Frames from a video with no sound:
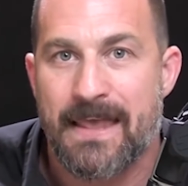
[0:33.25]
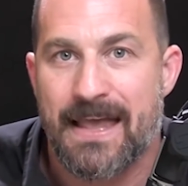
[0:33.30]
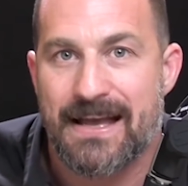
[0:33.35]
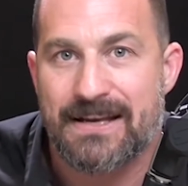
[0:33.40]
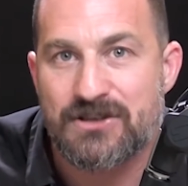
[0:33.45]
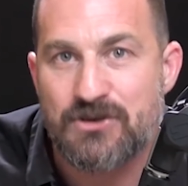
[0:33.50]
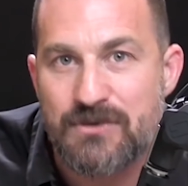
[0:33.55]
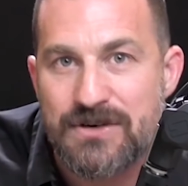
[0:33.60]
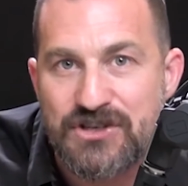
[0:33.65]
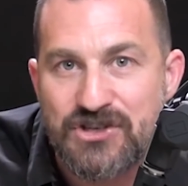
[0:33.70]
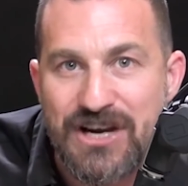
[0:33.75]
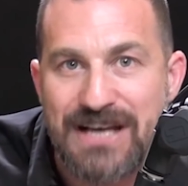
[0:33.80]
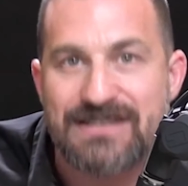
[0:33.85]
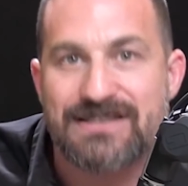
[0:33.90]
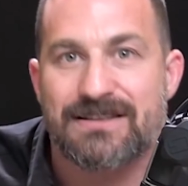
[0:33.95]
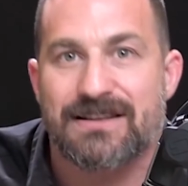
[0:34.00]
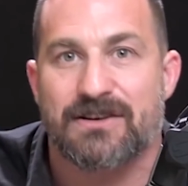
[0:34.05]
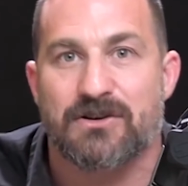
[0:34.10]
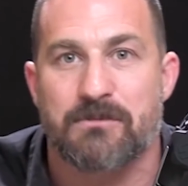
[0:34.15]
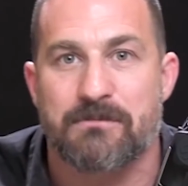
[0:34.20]
and to
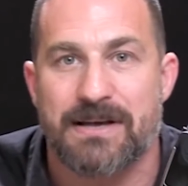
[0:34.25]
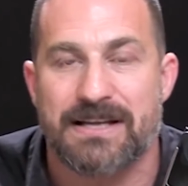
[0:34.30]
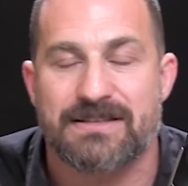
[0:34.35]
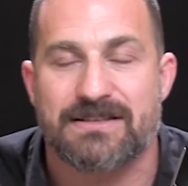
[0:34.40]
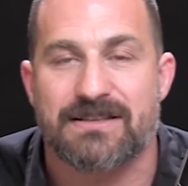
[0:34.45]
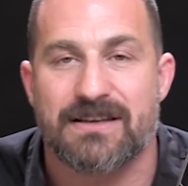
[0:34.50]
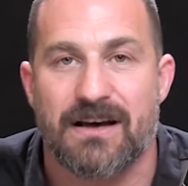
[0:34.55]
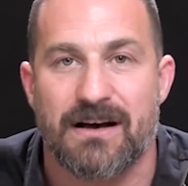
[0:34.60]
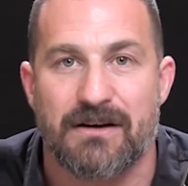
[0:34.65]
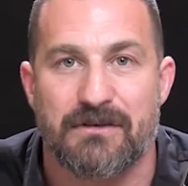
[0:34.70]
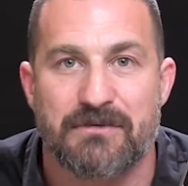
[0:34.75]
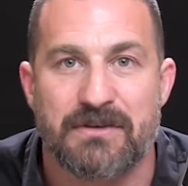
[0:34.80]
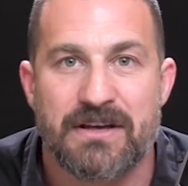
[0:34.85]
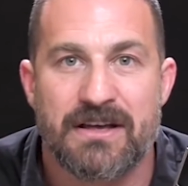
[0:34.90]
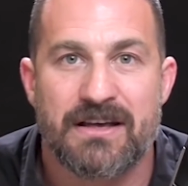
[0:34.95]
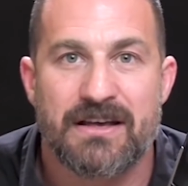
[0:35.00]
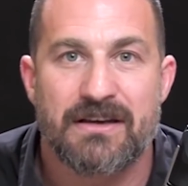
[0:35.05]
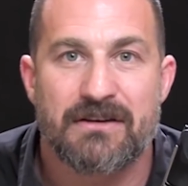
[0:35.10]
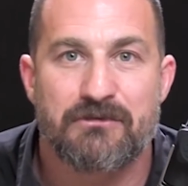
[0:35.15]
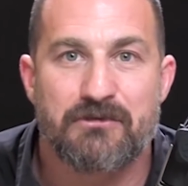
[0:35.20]
ingest little bits of
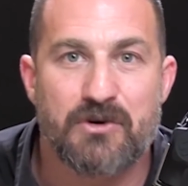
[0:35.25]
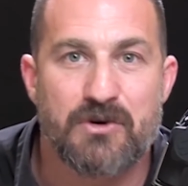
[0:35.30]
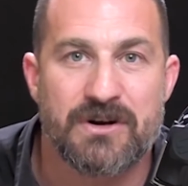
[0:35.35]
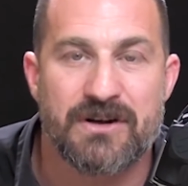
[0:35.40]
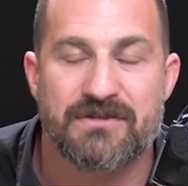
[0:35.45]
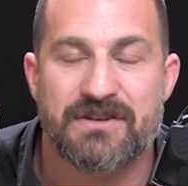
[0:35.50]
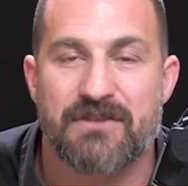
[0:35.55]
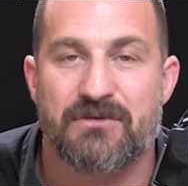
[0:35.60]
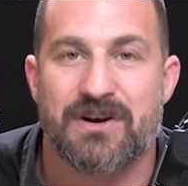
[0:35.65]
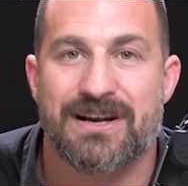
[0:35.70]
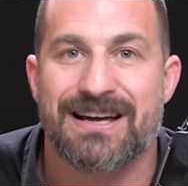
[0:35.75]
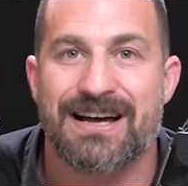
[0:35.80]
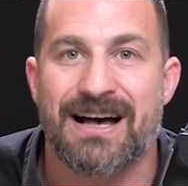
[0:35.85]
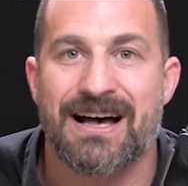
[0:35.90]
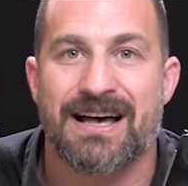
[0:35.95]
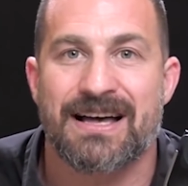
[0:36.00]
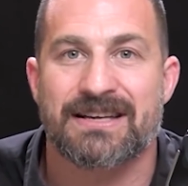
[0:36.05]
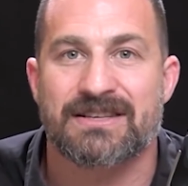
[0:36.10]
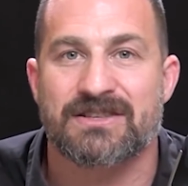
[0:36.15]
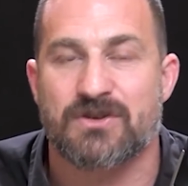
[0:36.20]
food of different
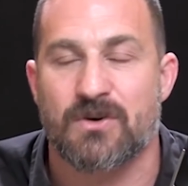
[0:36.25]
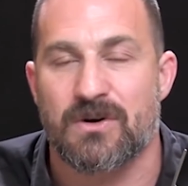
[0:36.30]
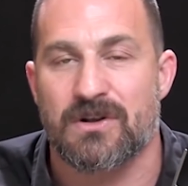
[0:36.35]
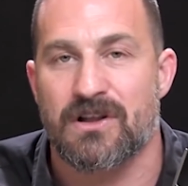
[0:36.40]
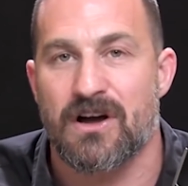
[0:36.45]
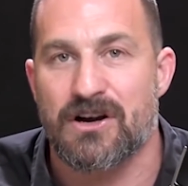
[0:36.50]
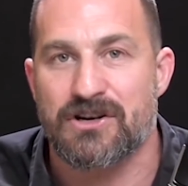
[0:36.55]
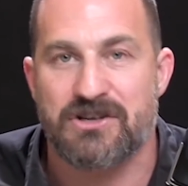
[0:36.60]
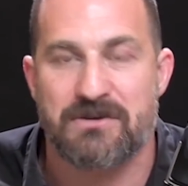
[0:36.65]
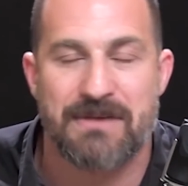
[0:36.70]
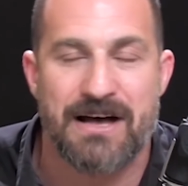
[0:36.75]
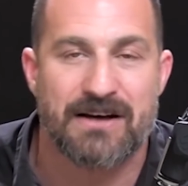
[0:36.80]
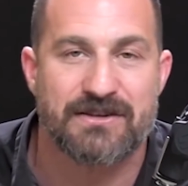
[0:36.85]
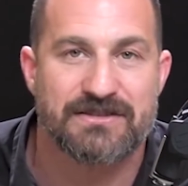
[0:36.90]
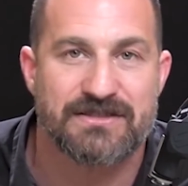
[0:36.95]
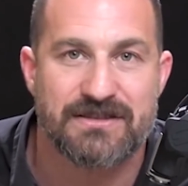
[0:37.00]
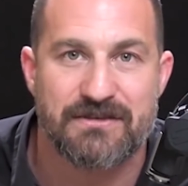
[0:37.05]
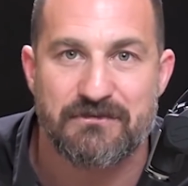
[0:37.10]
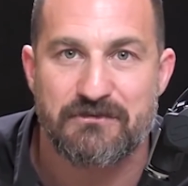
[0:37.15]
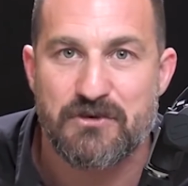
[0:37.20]
kinds or large
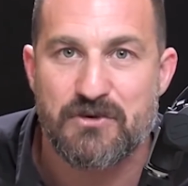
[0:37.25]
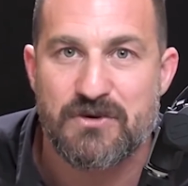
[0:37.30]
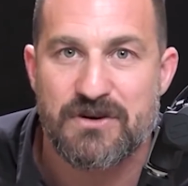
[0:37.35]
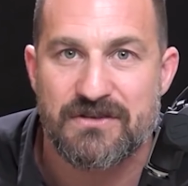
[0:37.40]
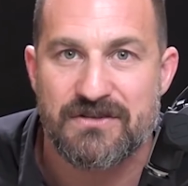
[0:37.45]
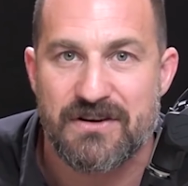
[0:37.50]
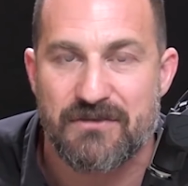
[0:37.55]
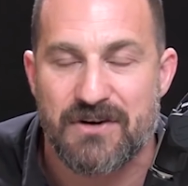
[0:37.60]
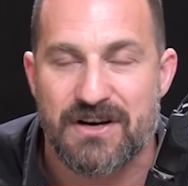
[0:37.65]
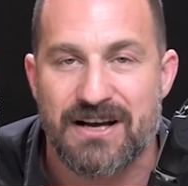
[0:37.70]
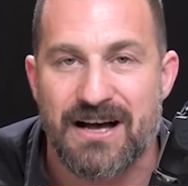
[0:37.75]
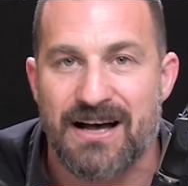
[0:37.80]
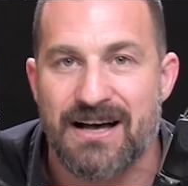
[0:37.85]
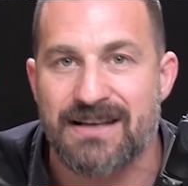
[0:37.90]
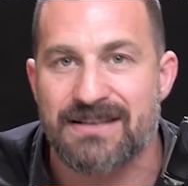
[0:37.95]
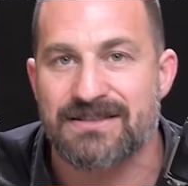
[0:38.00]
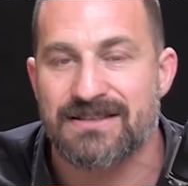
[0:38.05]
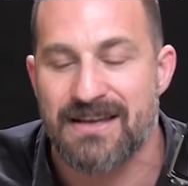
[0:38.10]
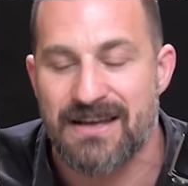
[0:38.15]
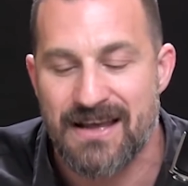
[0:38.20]
amounts of food of different
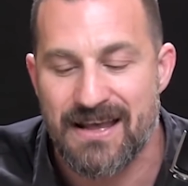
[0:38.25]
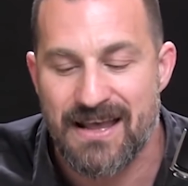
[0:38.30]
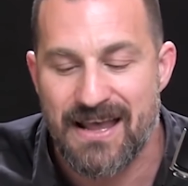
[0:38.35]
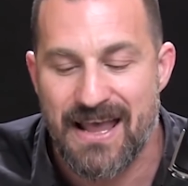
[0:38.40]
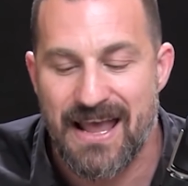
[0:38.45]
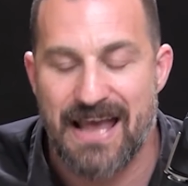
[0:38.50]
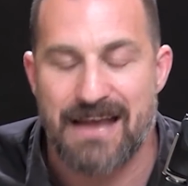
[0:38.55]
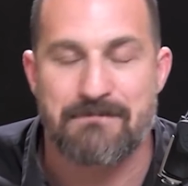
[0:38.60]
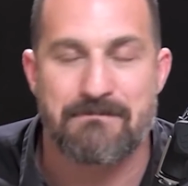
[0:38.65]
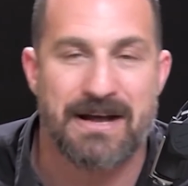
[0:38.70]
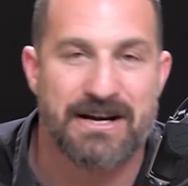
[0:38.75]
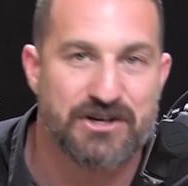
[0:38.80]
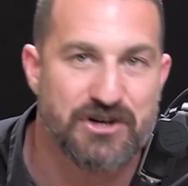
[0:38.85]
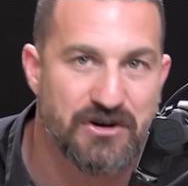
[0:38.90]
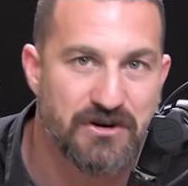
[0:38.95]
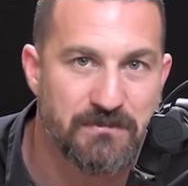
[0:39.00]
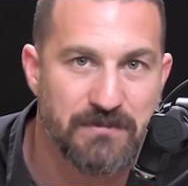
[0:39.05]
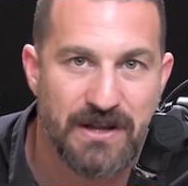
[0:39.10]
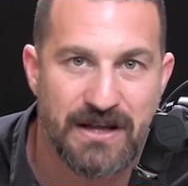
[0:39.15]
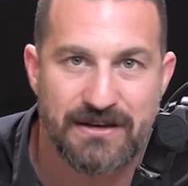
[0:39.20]
kinds and
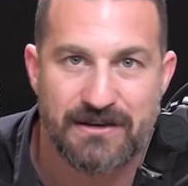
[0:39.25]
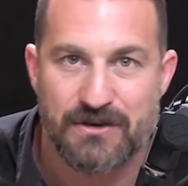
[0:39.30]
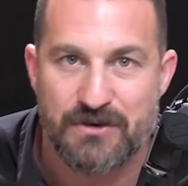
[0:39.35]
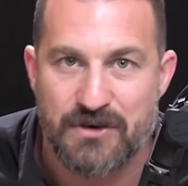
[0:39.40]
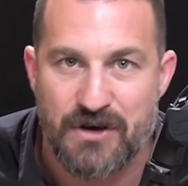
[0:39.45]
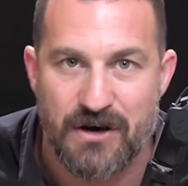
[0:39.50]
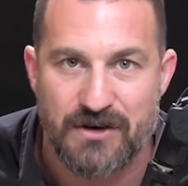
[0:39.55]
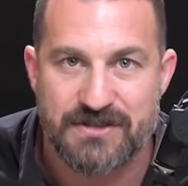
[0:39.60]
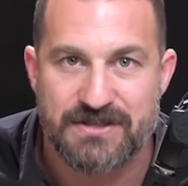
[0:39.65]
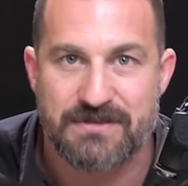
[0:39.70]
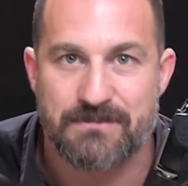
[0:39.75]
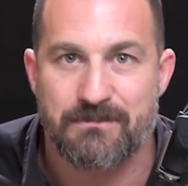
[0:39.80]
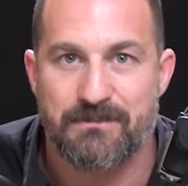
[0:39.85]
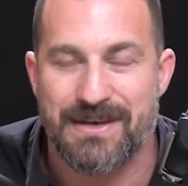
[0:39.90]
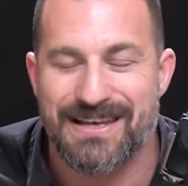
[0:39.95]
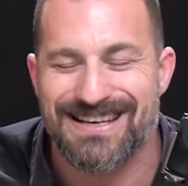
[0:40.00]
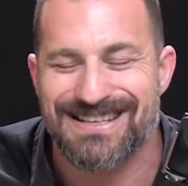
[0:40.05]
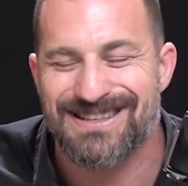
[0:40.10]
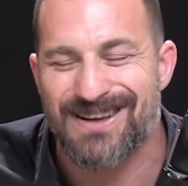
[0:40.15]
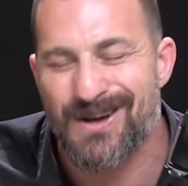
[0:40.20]
measure blood glucose
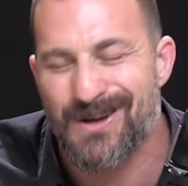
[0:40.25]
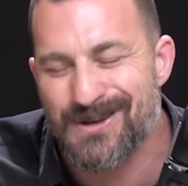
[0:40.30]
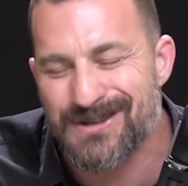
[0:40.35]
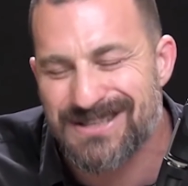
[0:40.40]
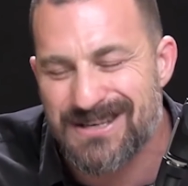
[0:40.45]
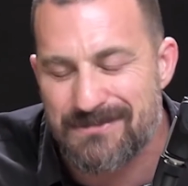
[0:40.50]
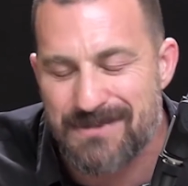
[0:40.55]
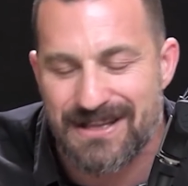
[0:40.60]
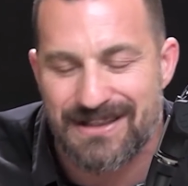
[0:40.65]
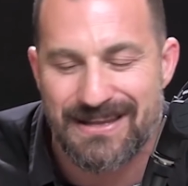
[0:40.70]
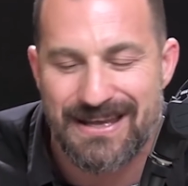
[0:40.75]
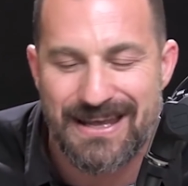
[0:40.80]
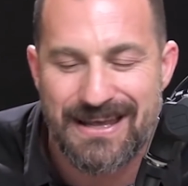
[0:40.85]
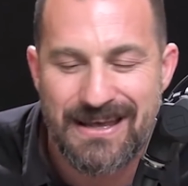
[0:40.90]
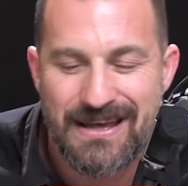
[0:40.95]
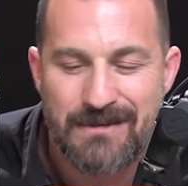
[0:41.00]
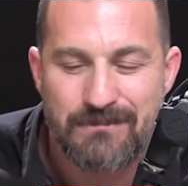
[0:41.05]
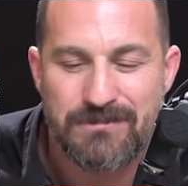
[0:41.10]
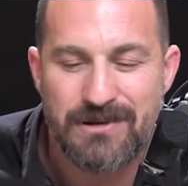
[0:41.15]
because ultimately,